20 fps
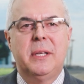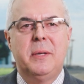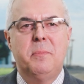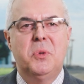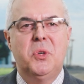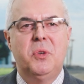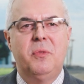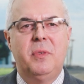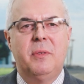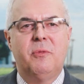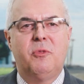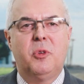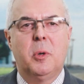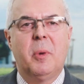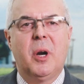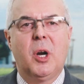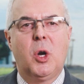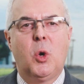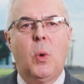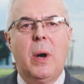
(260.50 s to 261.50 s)
moving from
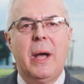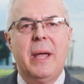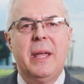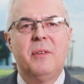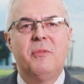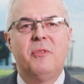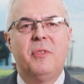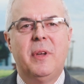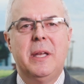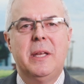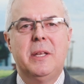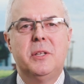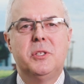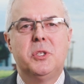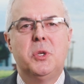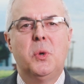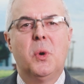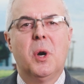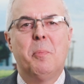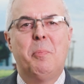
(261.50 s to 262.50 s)
our quiet phase
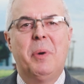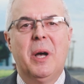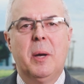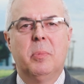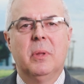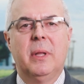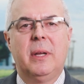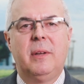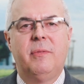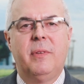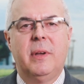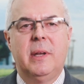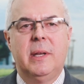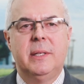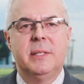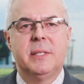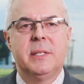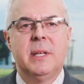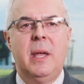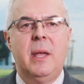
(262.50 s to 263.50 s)
to our public
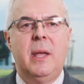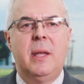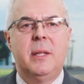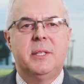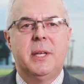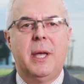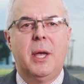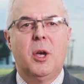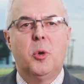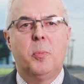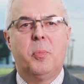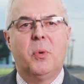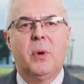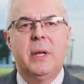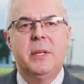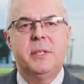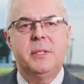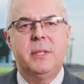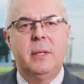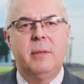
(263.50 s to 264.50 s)
phase to help
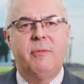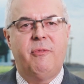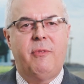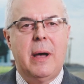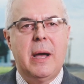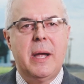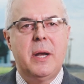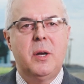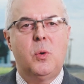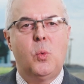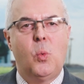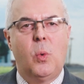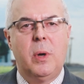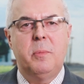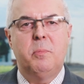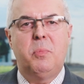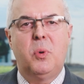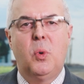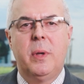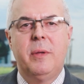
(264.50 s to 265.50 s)
raise the final
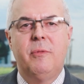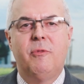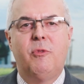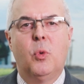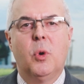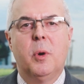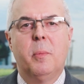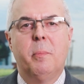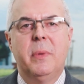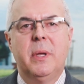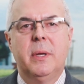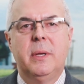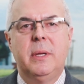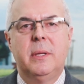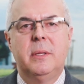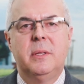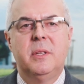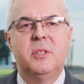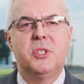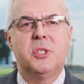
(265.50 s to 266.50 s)
$1.4
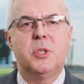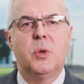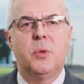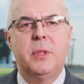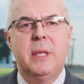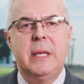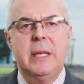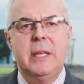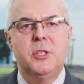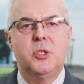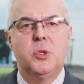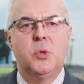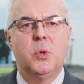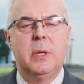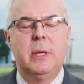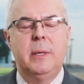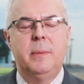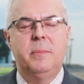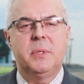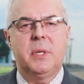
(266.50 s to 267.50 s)
million so these
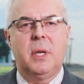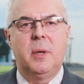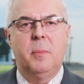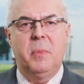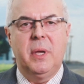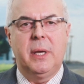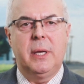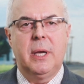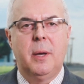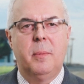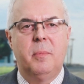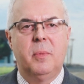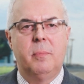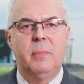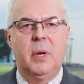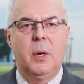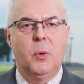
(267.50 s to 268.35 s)
dreams can become a